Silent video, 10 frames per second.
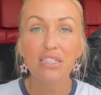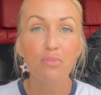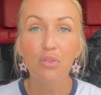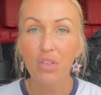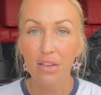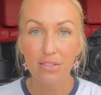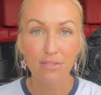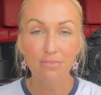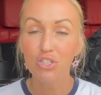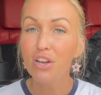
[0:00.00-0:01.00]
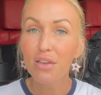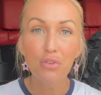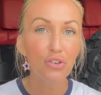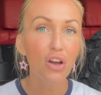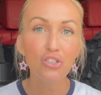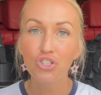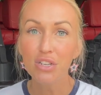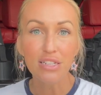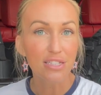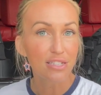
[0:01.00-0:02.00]
simple things. Start giving your dog
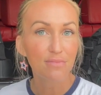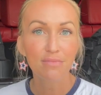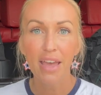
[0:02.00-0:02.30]
treats.